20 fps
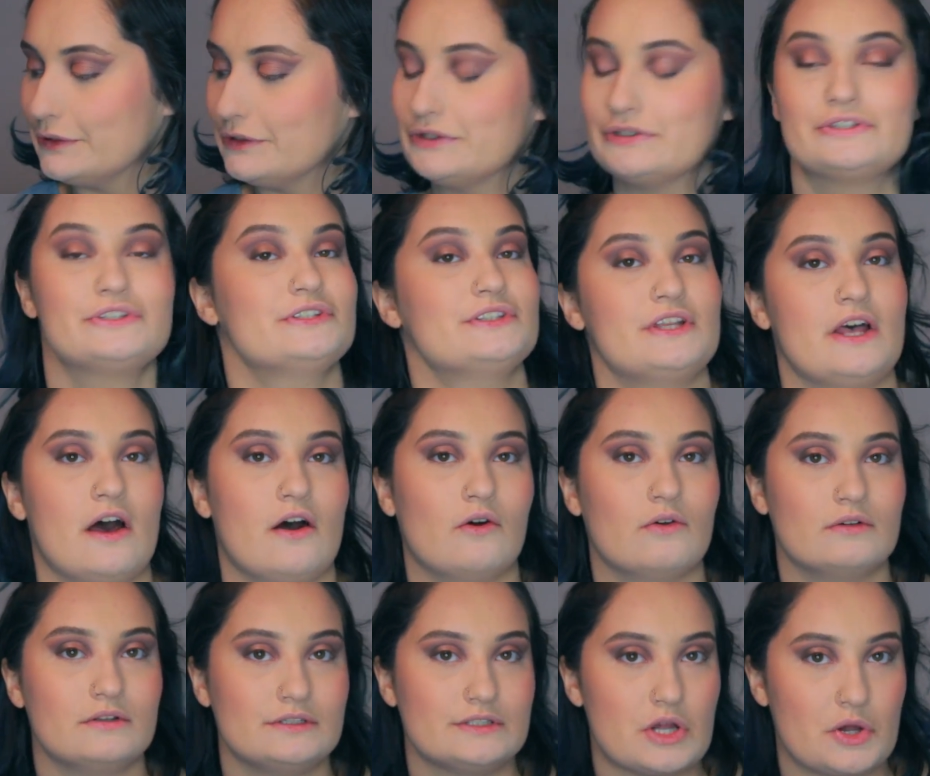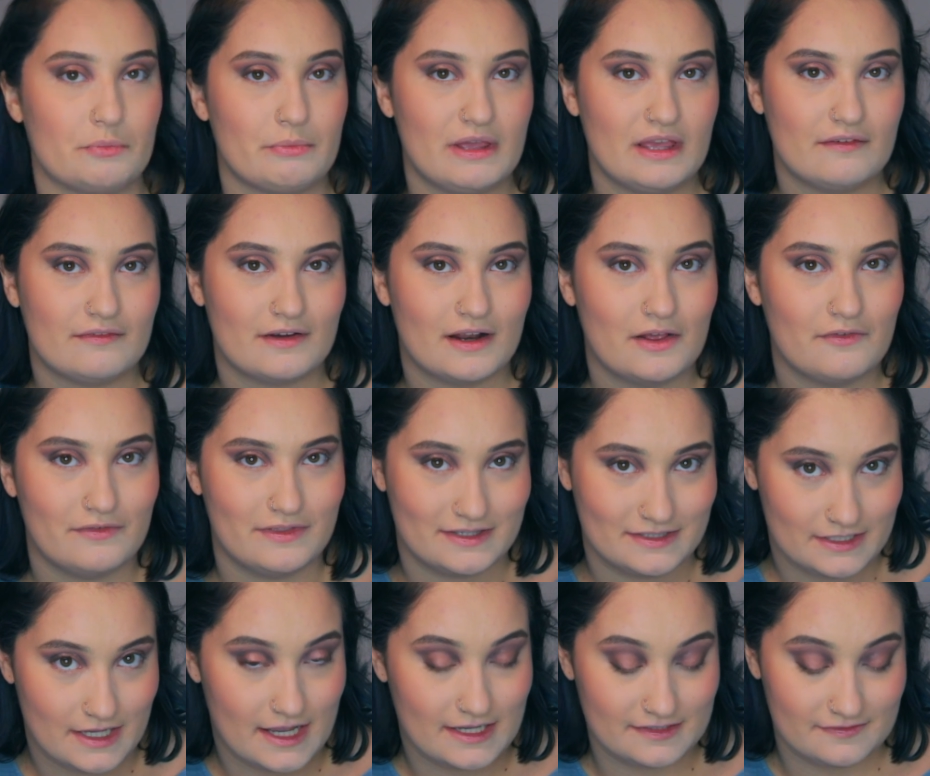So don't make fun of the
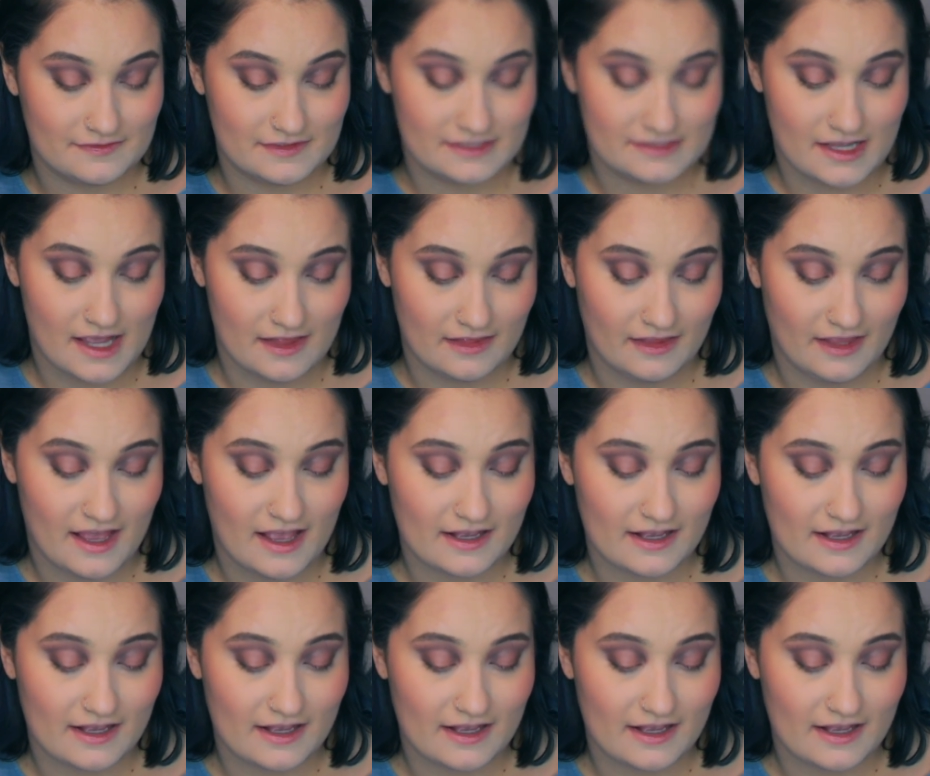size of this highlight.